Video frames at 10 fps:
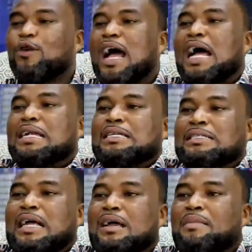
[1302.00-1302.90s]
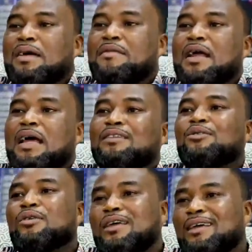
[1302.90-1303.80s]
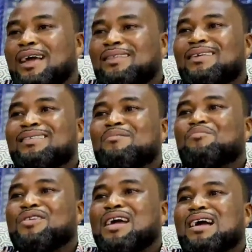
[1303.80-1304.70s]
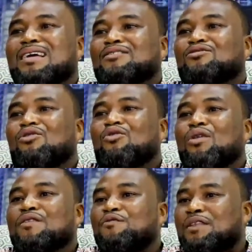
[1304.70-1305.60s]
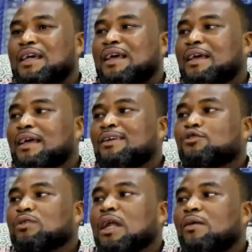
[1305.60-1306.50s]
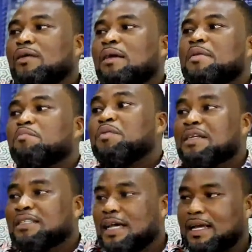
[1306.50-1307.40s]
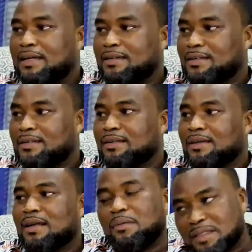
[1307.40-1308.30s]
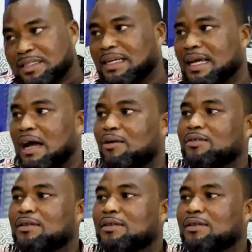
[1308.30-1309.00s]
So at this time I realized, okay, I think the prayer is not going with her. So now let me please her. Let me take her out.